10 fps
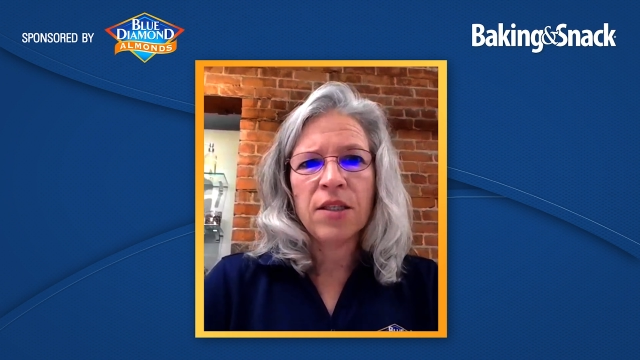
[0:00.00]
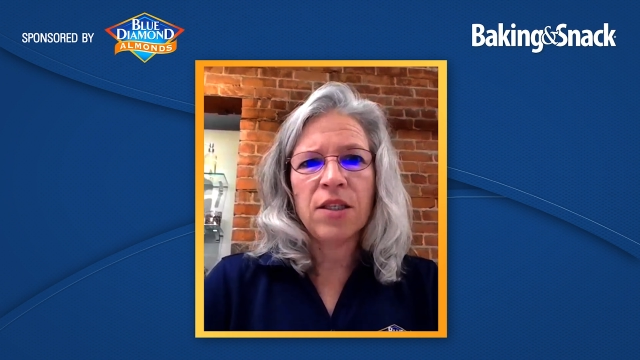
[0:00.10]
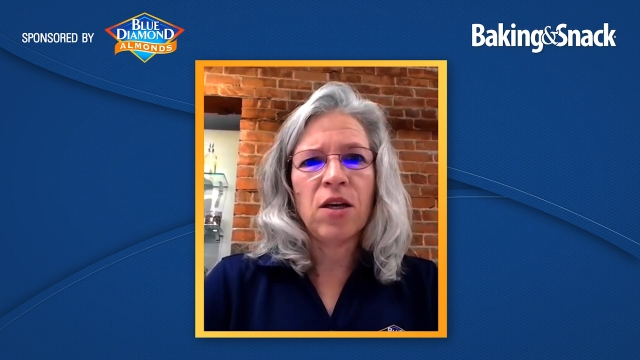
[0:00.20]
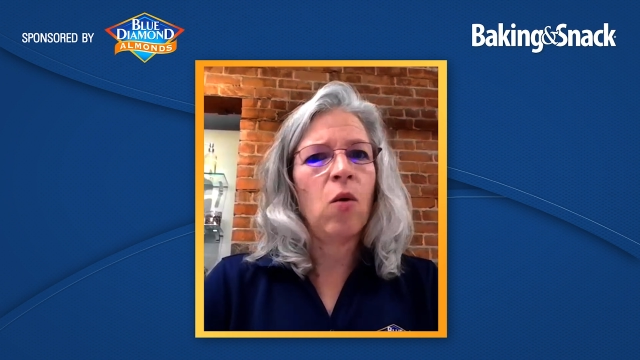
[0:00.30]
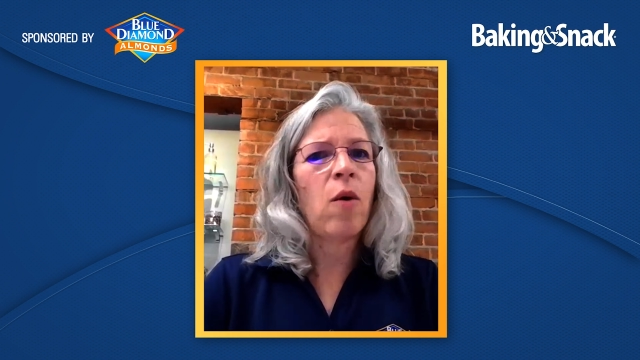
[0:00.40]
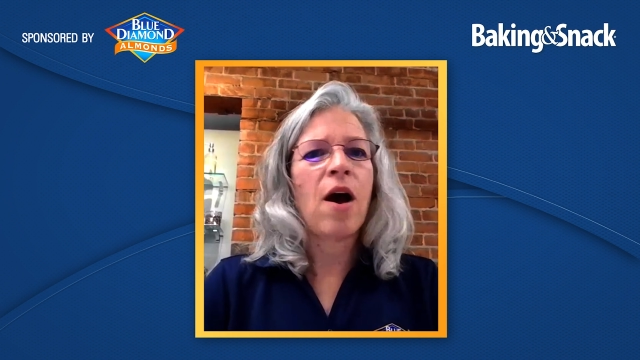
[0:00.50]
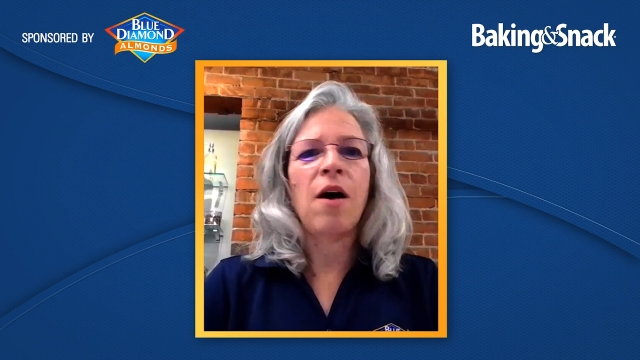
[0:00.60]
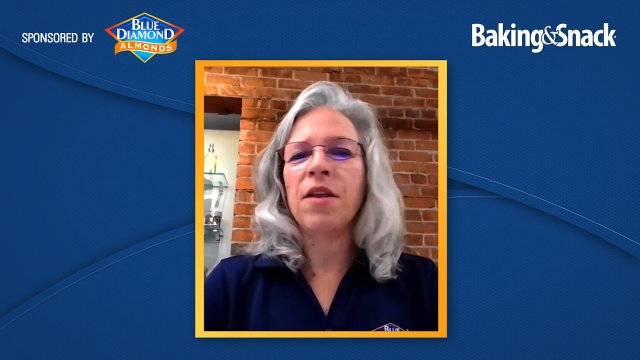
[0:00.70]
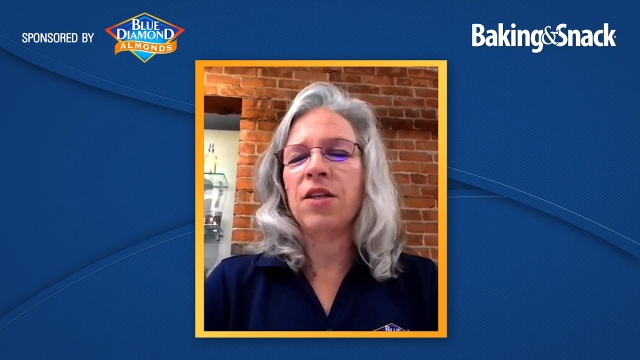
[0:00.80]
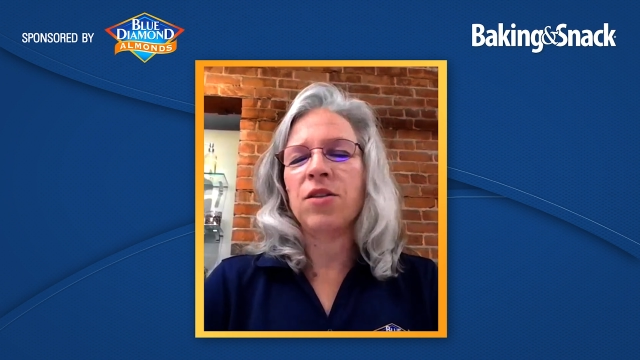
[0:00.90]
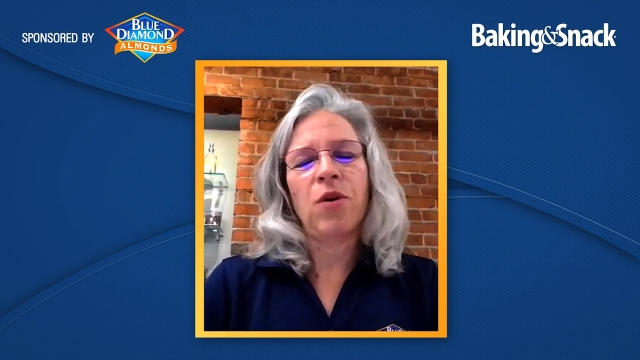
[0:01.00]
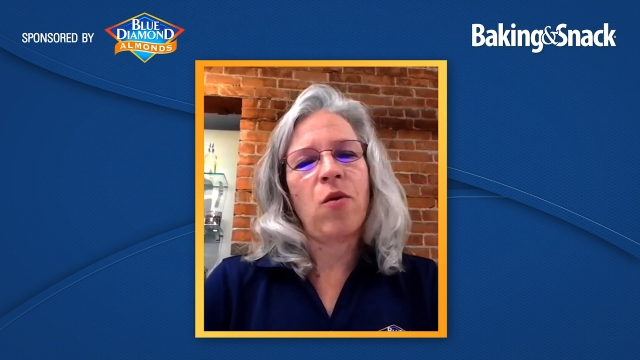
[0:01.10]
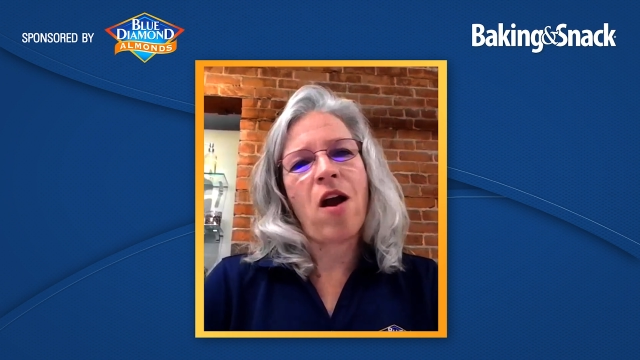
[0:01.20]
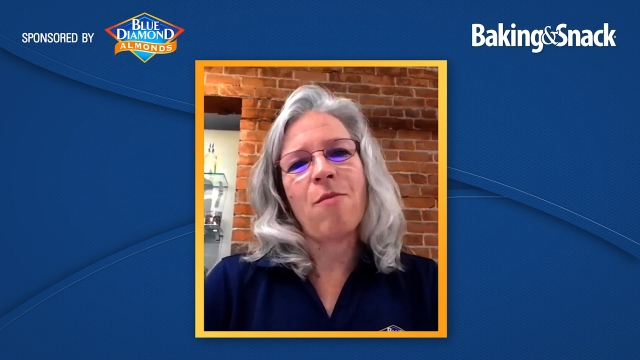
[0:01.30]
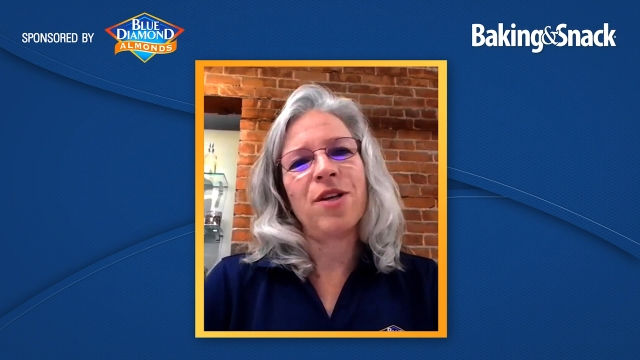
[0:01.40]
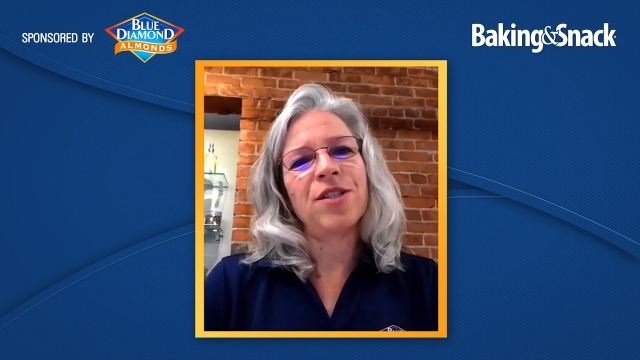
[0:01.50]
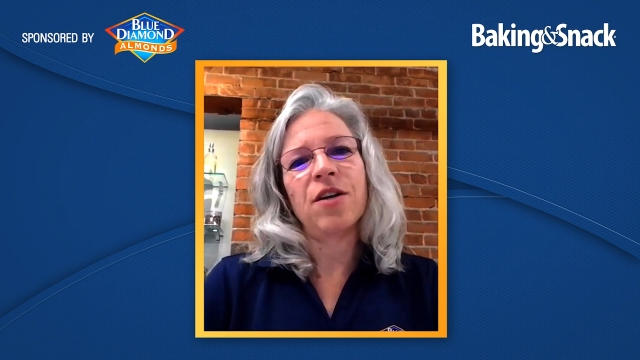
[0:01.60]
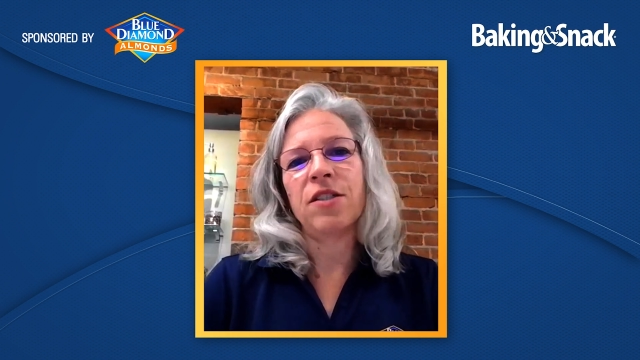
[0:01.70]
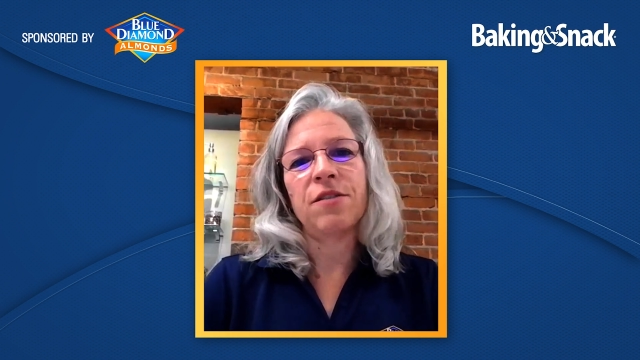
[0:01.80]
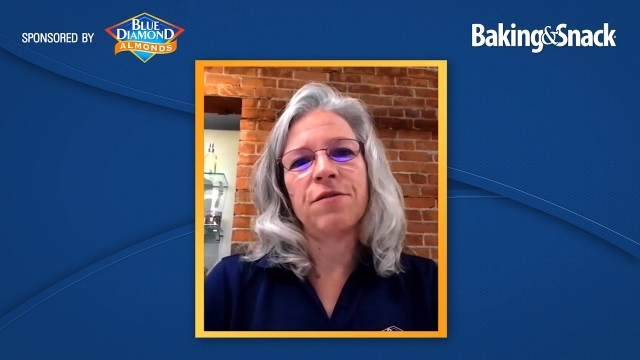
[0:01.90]
So while these requirements
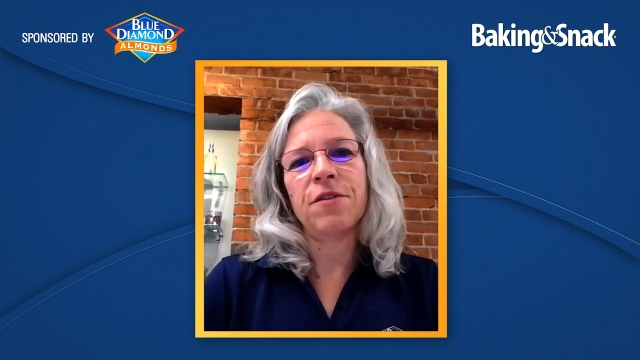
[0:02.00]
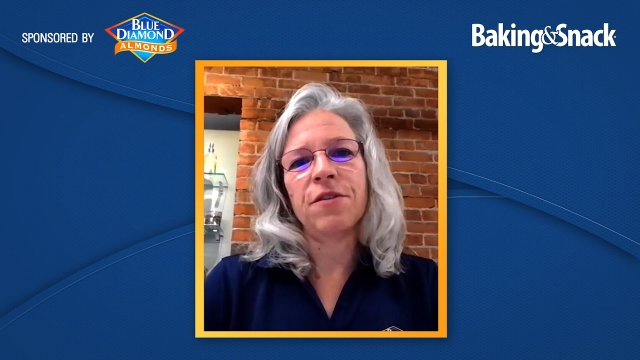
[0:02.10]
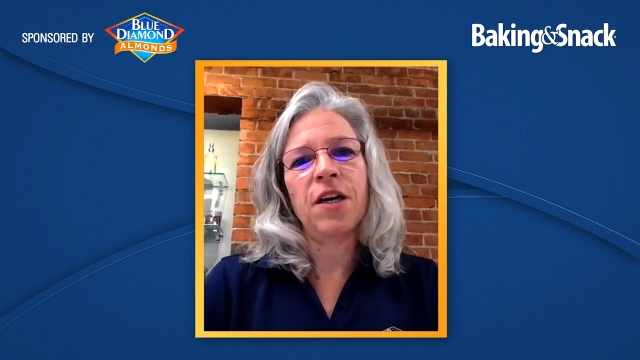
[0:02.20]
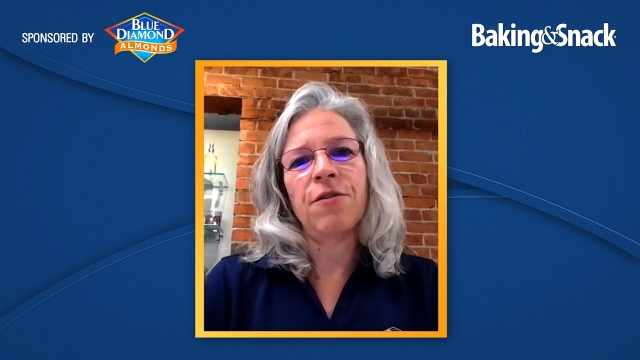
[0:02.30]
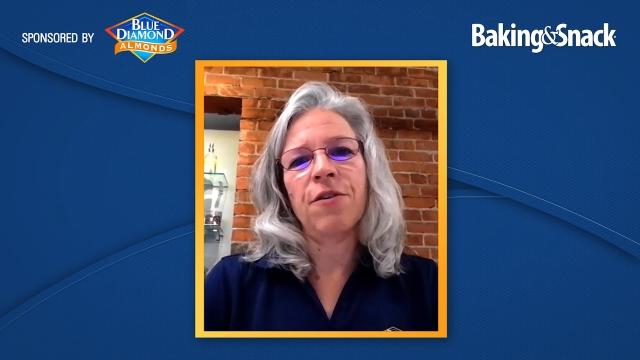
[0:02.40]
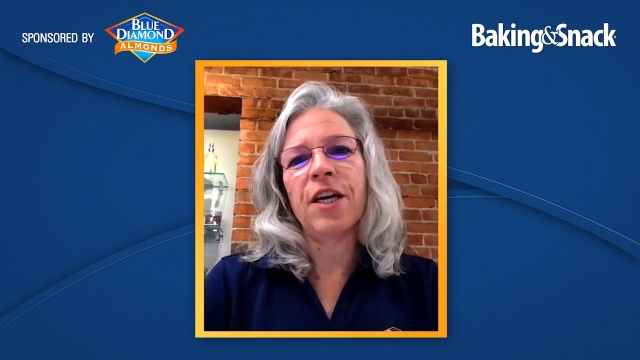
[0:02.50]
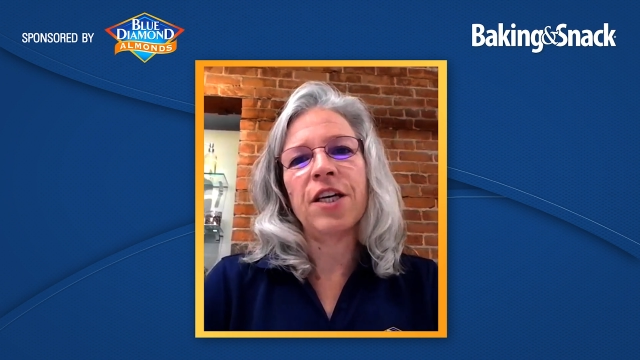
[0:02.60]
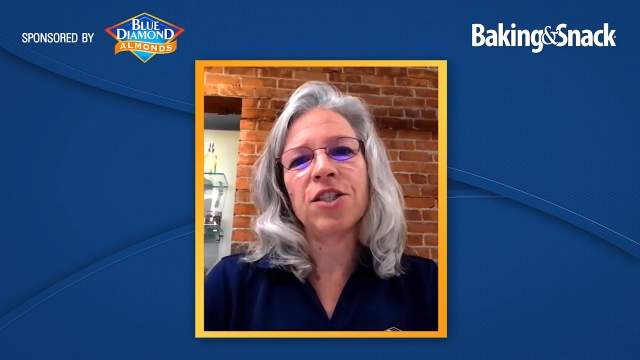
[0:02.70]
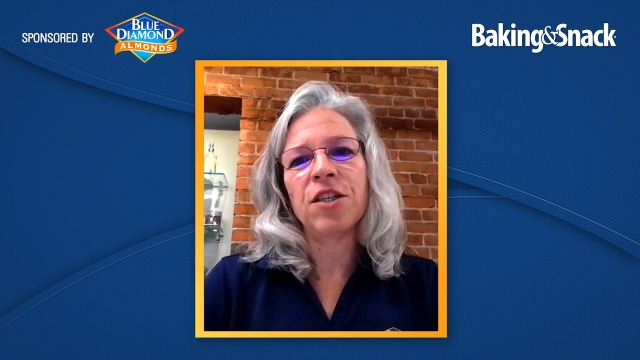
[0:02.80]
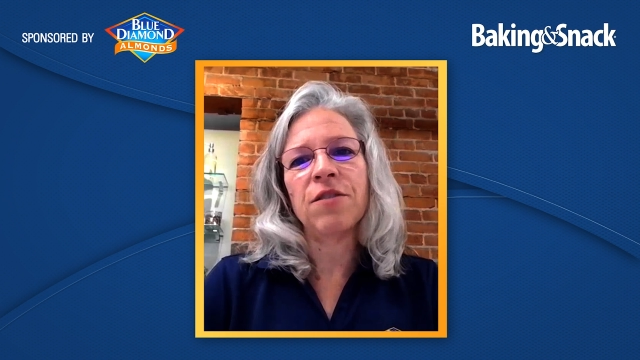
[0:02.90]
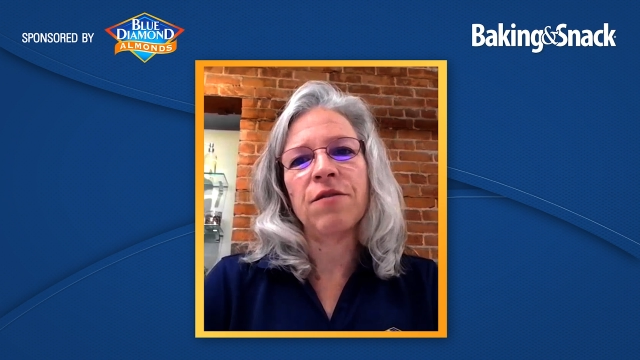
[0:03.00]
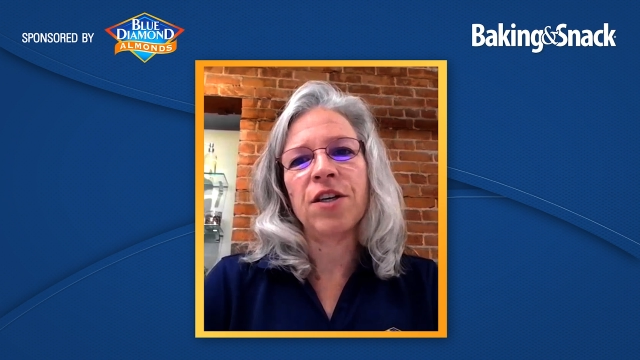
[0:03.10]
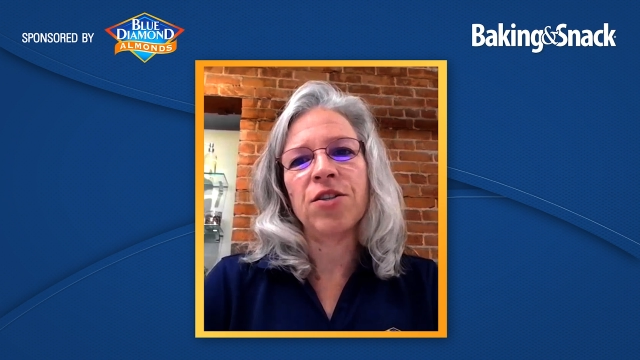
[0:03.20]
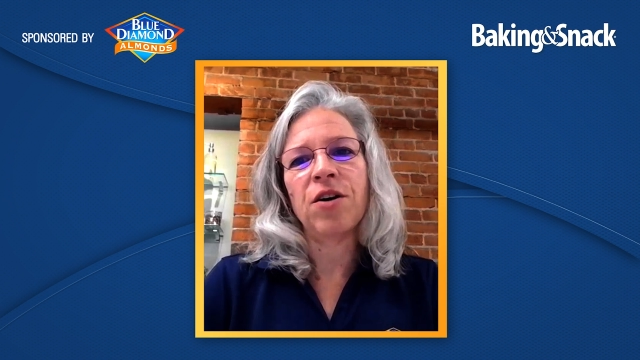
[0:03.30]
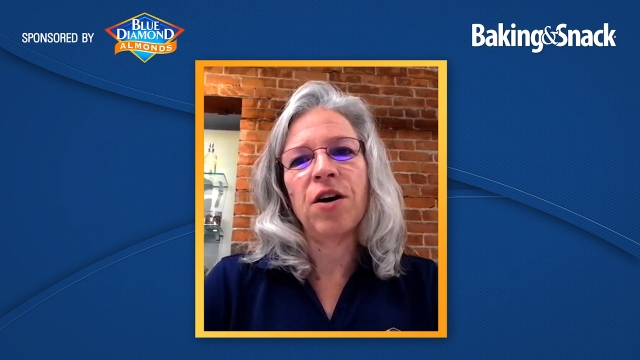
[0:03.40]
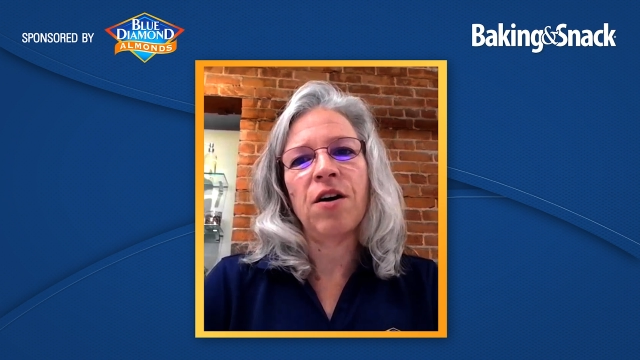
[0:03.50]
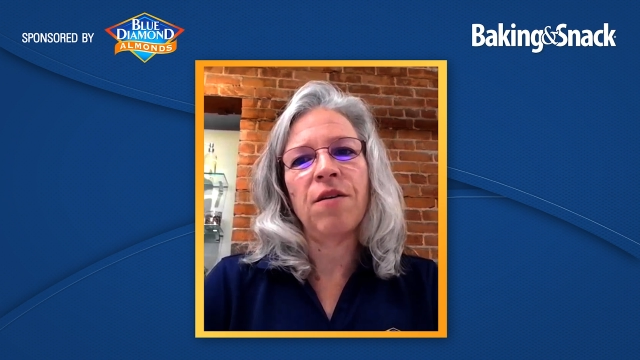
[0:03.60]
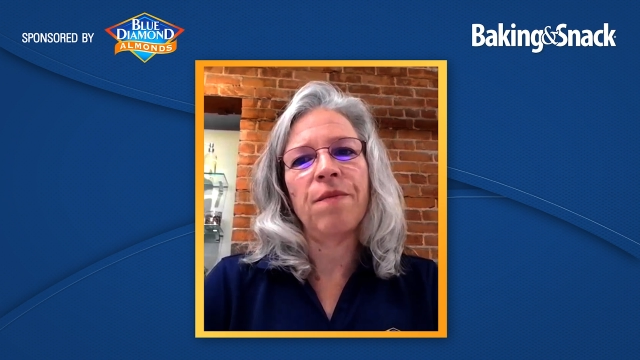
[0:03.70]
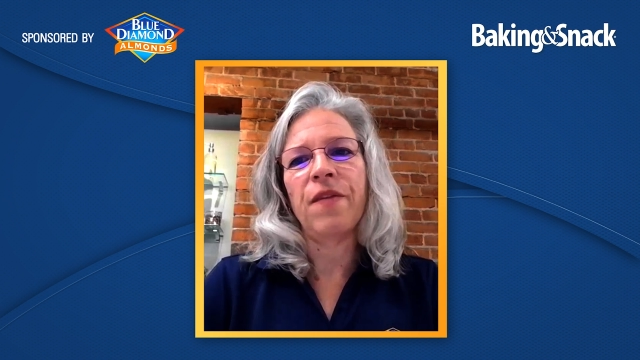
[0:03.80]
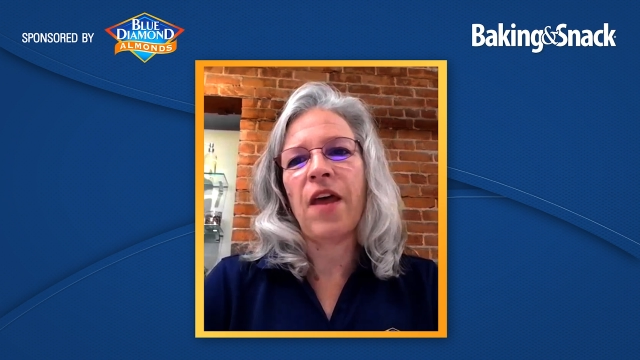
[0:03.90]
are different for each
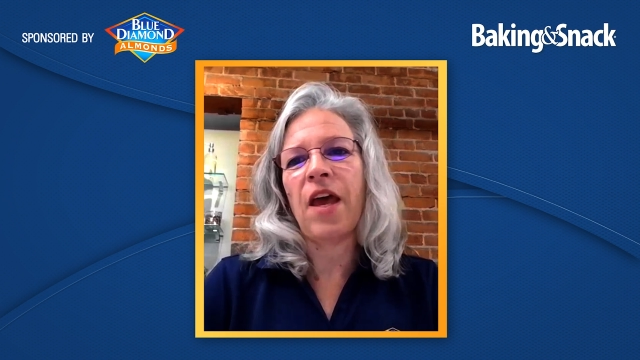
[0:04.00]
individual,